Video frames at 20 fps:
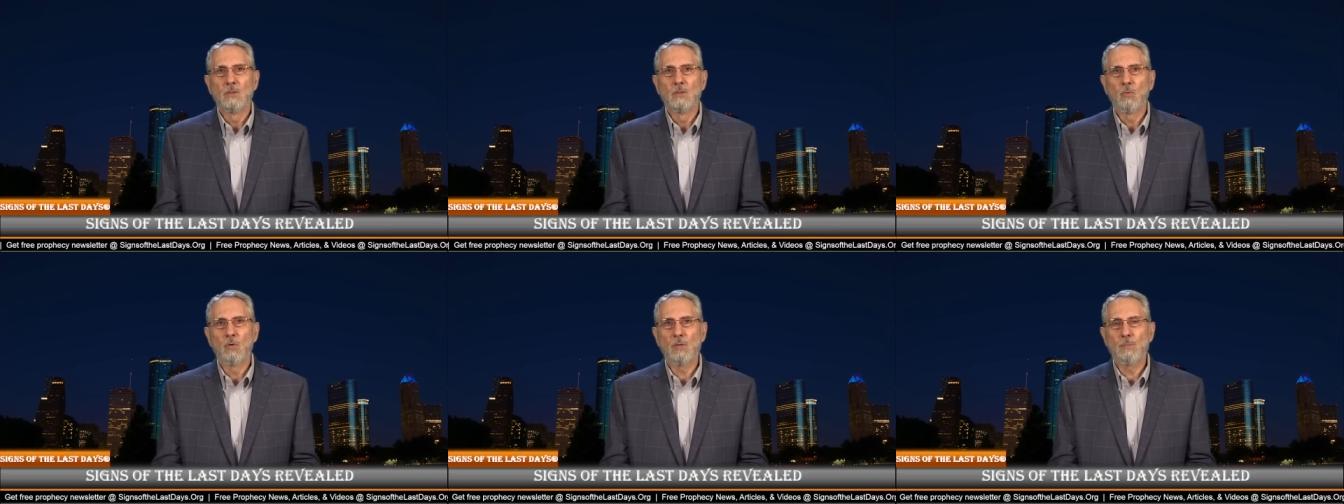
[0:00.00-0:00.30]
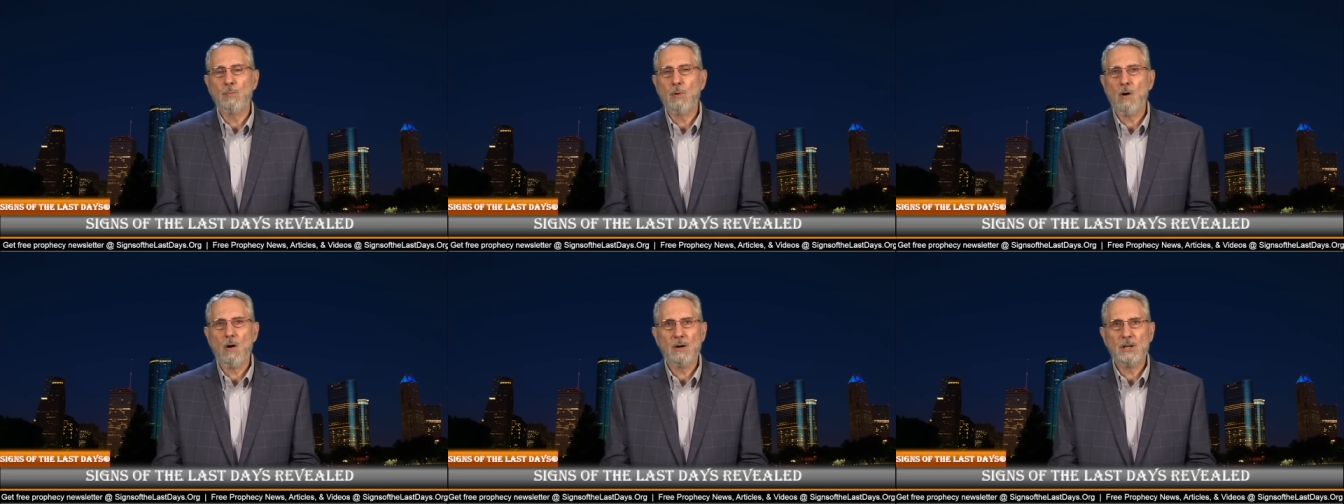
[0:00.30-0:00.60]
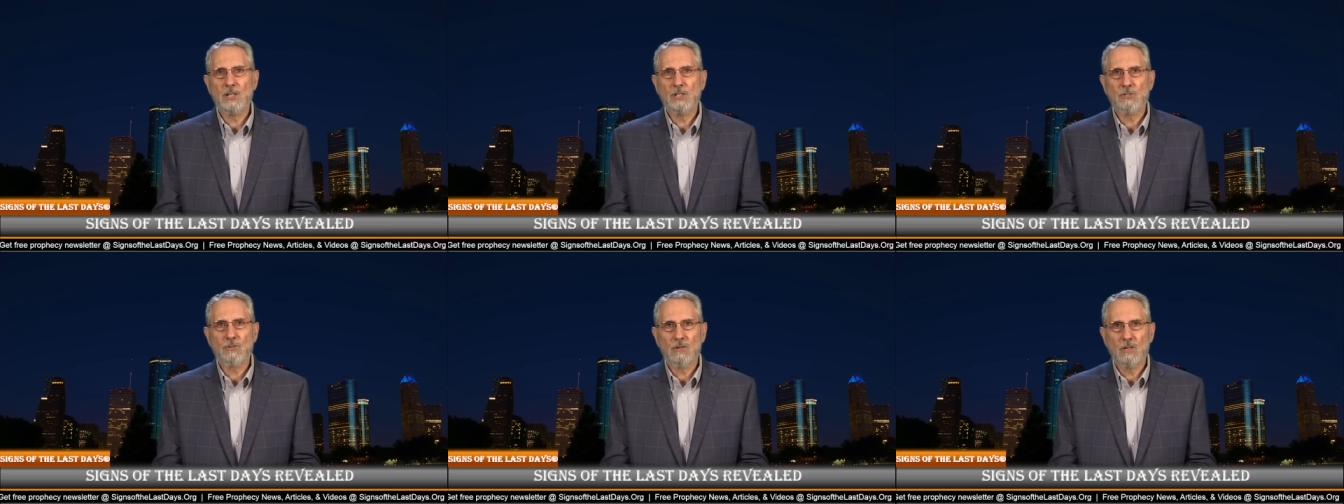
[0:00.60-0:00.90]
with
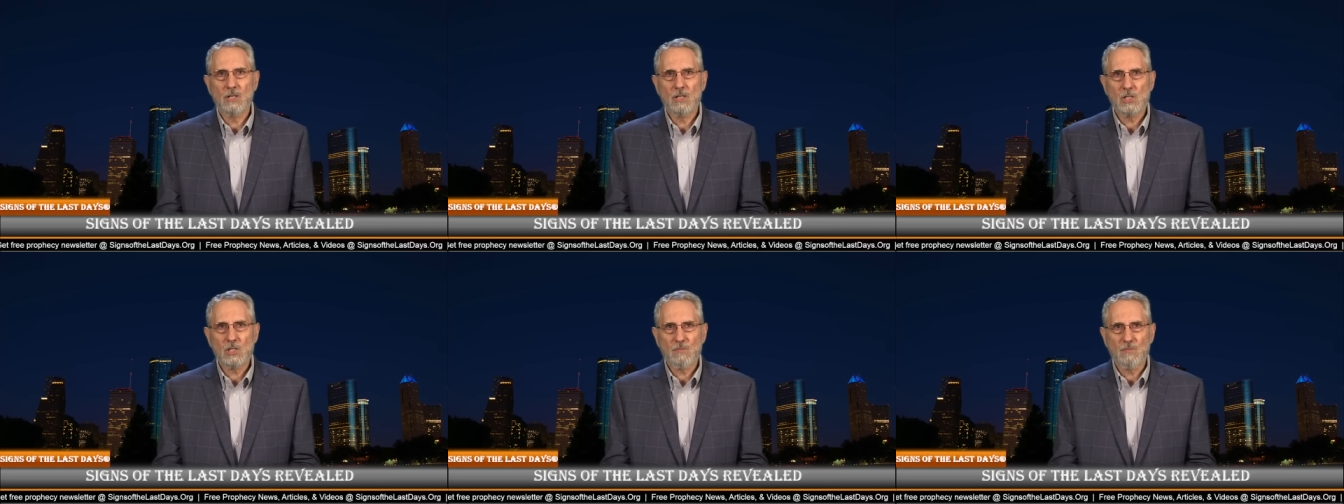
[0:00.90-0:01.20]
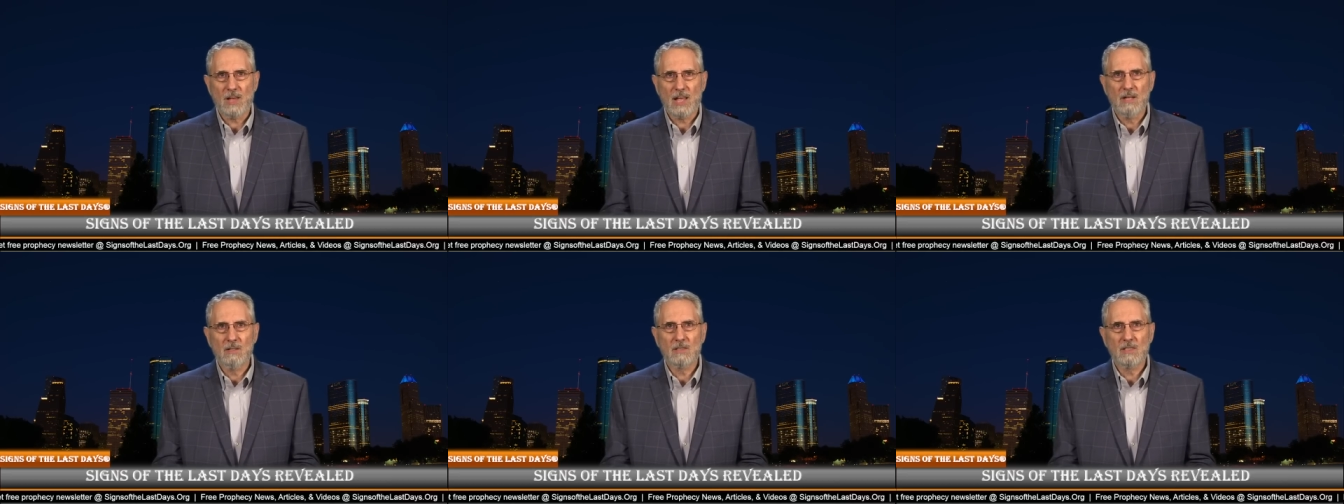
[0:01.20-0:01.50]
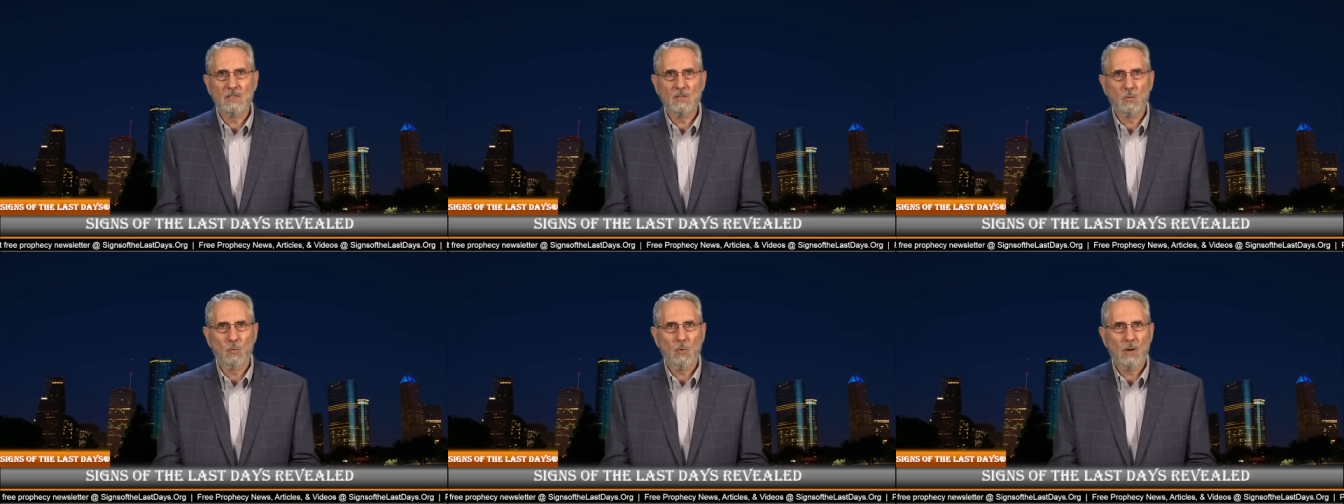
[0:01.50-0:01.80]
party drugs found
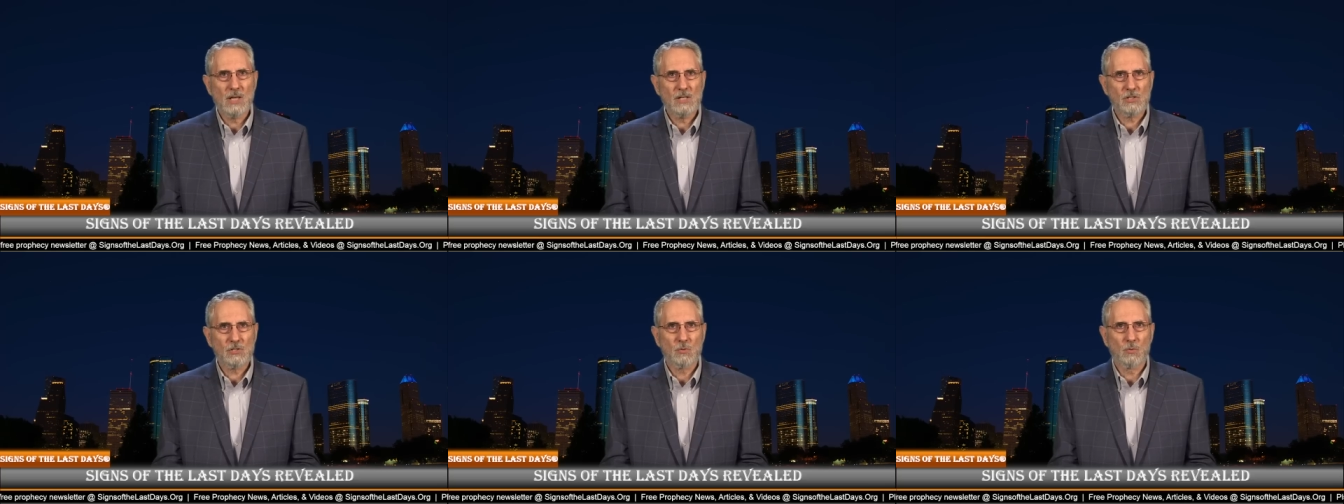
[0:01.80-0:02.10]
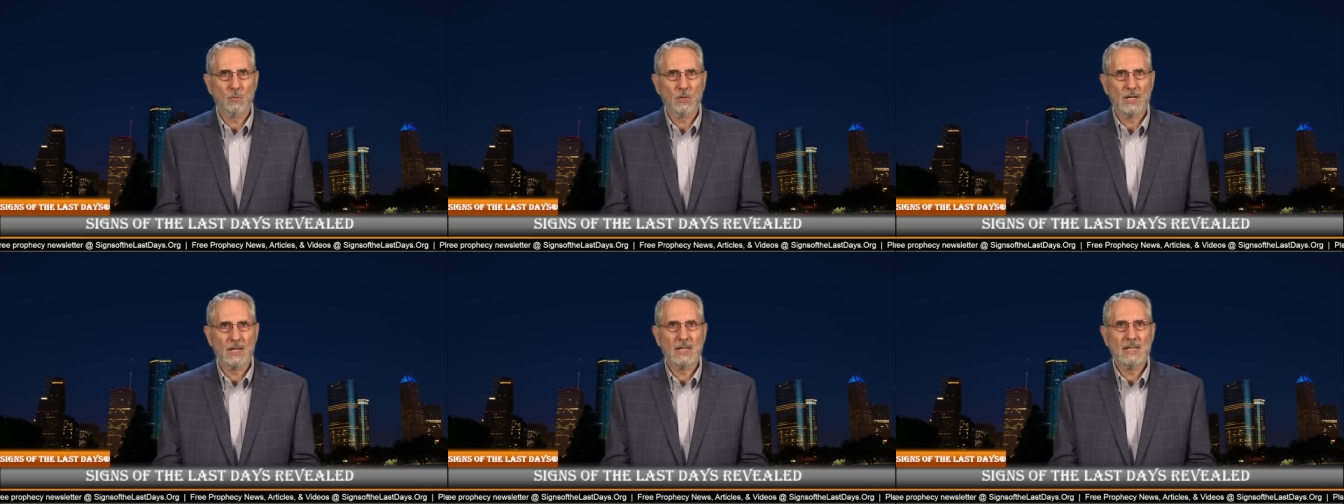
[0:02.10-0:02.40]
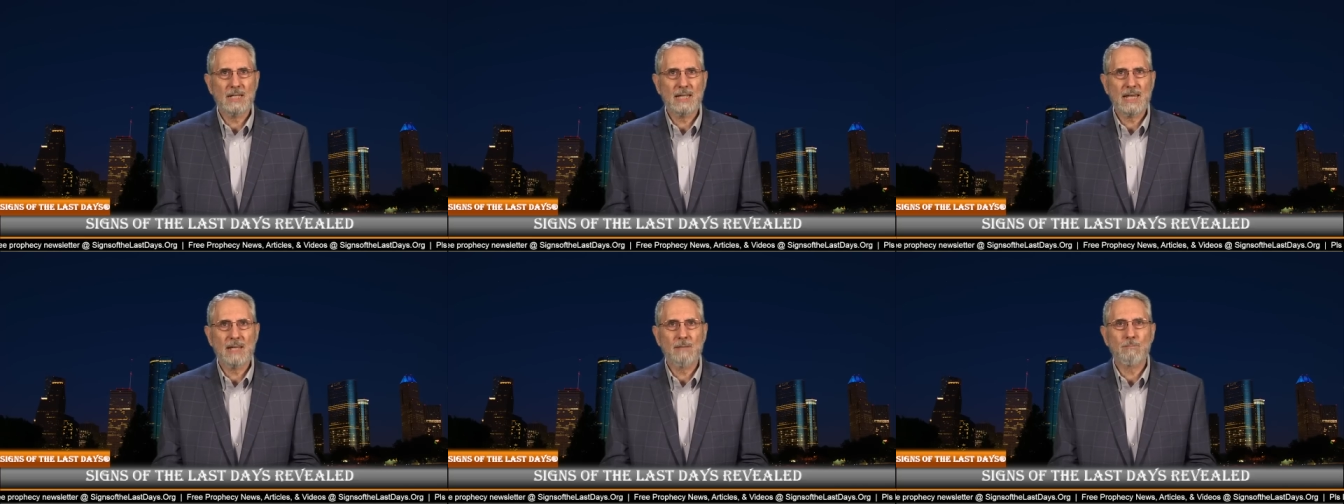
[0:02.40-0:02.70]
in the West
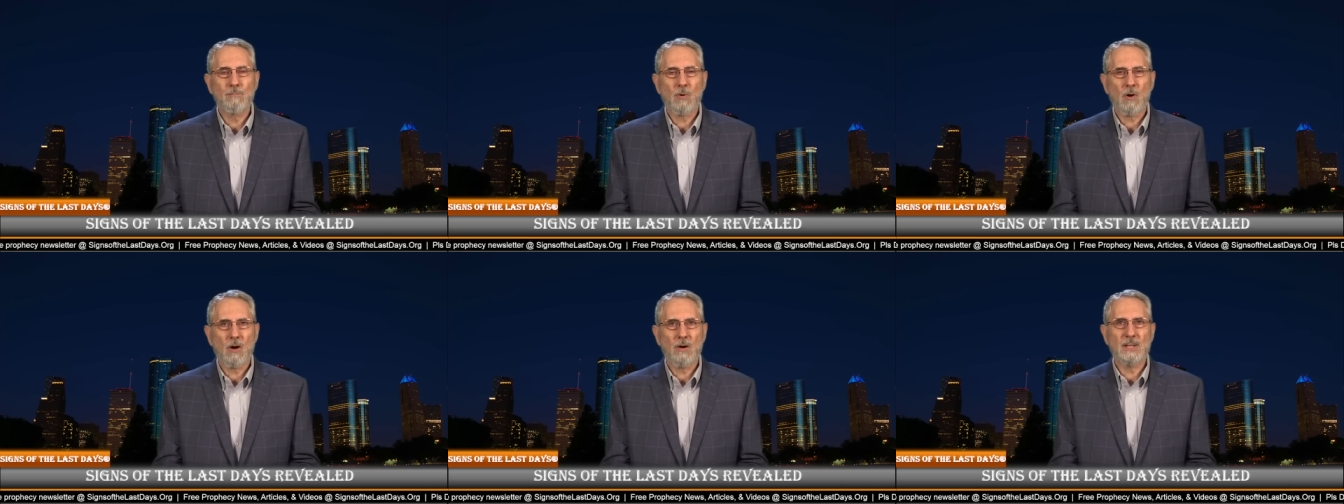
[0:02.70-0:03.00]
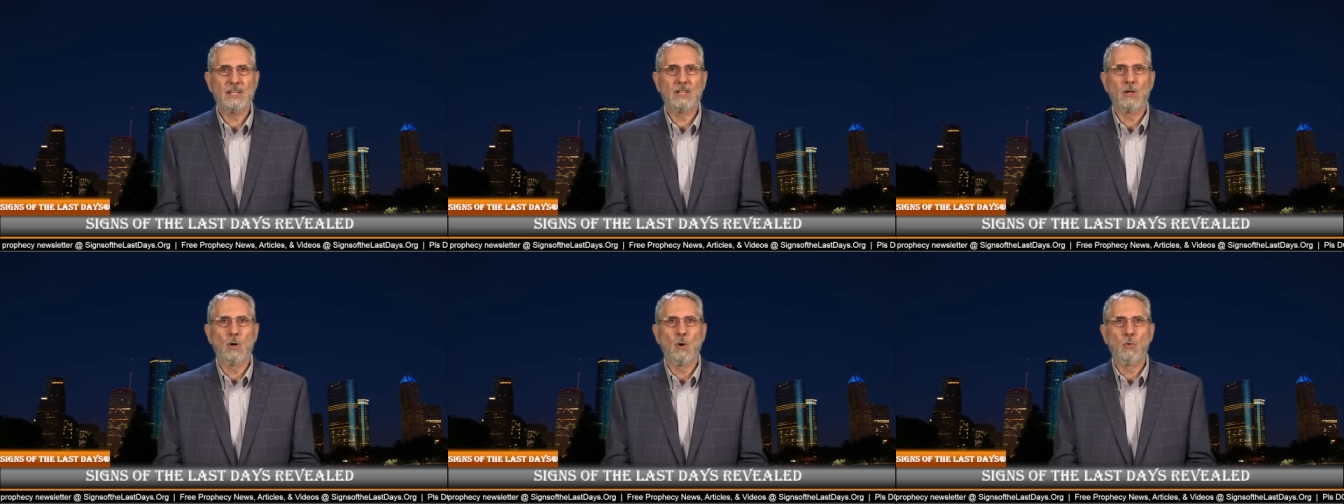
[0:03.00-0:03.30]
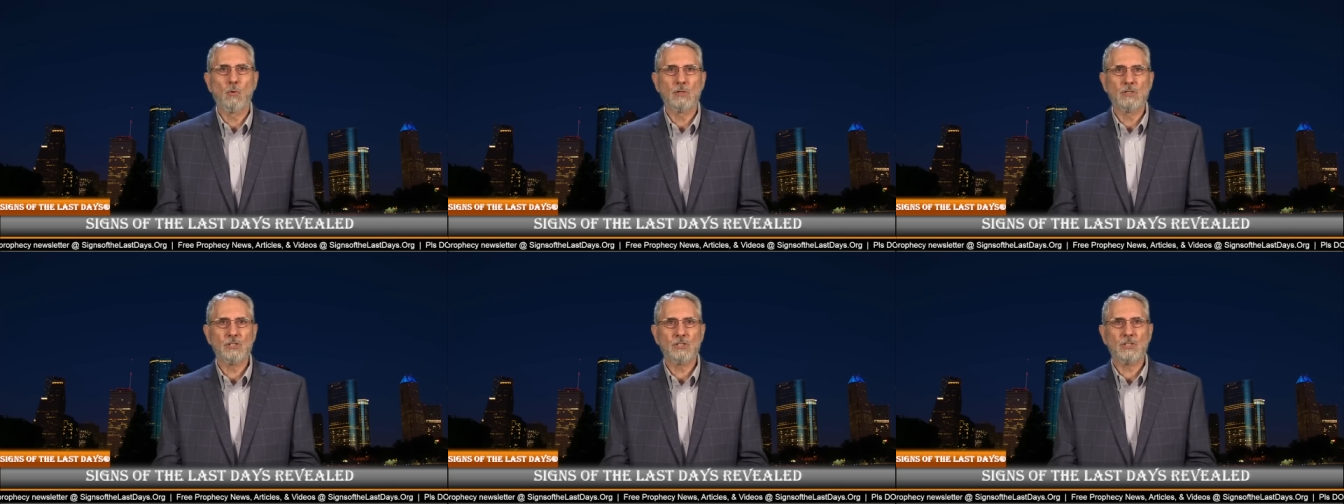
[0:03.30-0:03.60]
Wing and
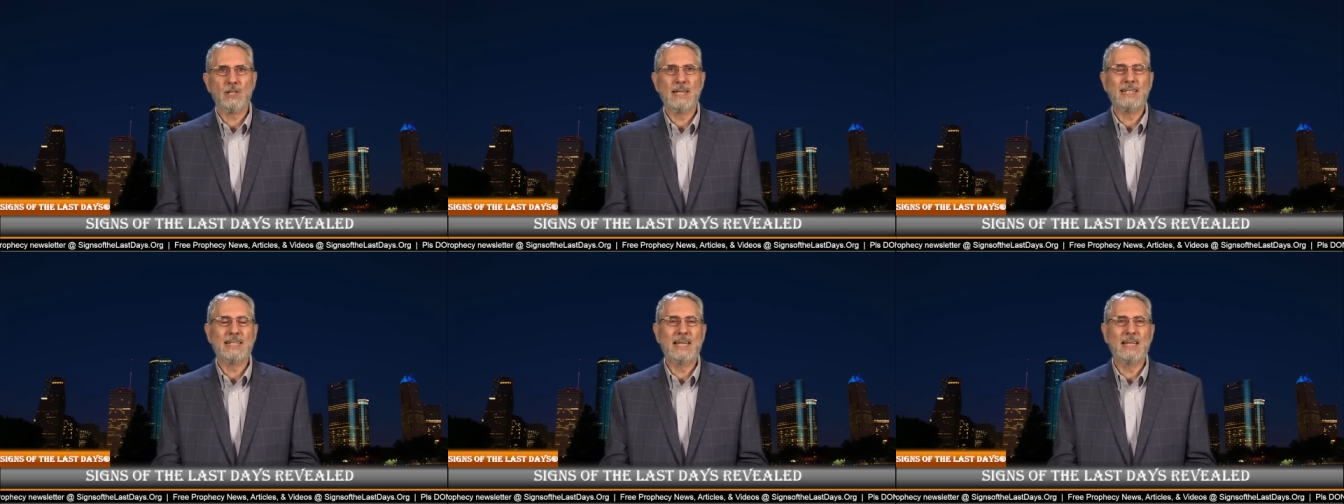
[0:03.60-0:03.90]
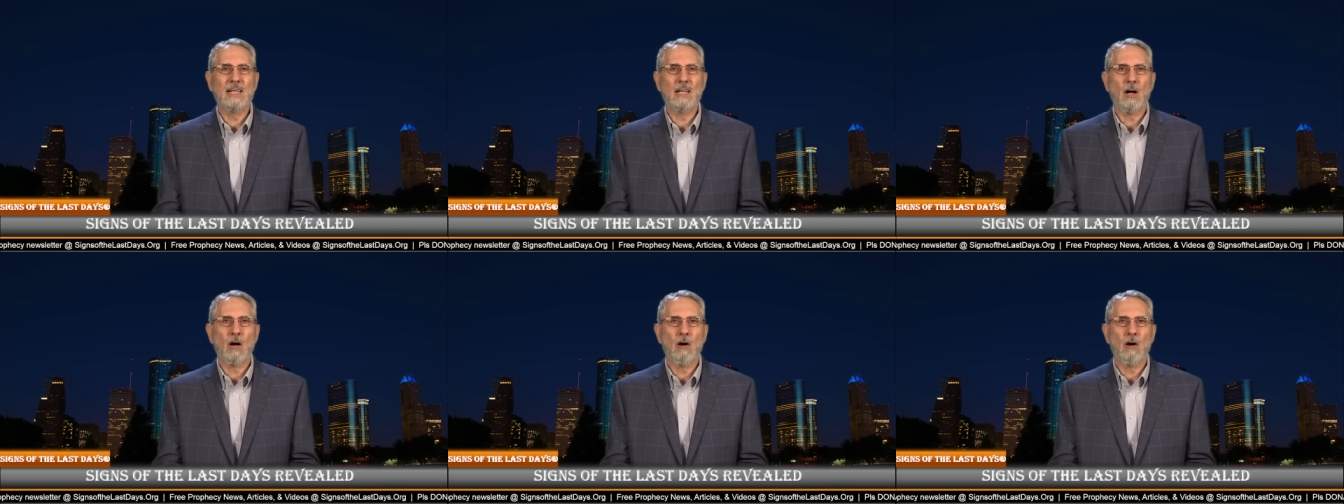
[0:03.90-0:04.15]
partygoers taking